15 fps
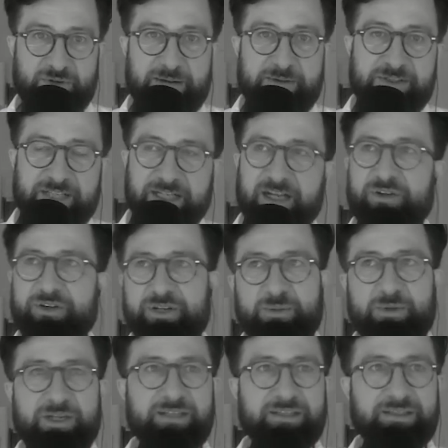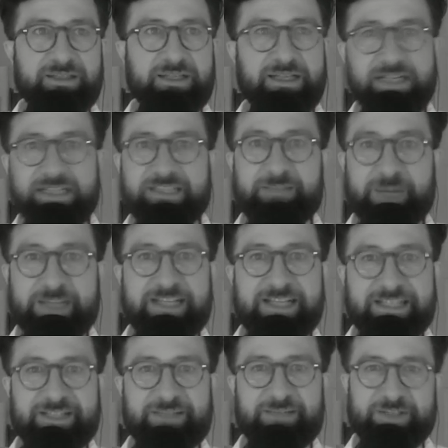And I was like, oh, you know what? That actually makes
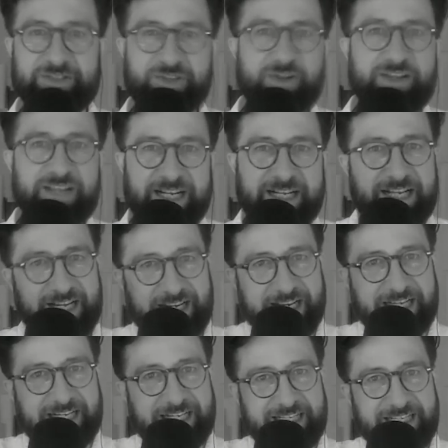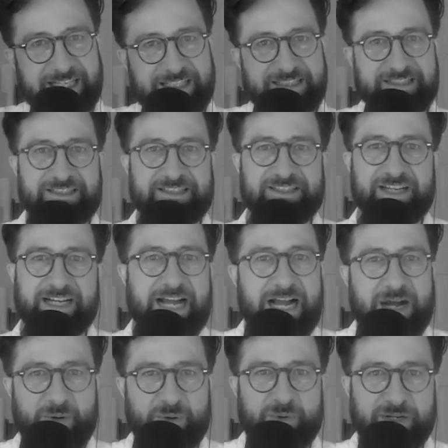sense to me. So then it kind of like clicked, like
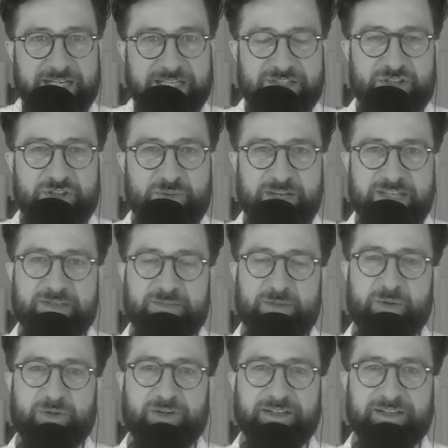how it relates to the rest of my work.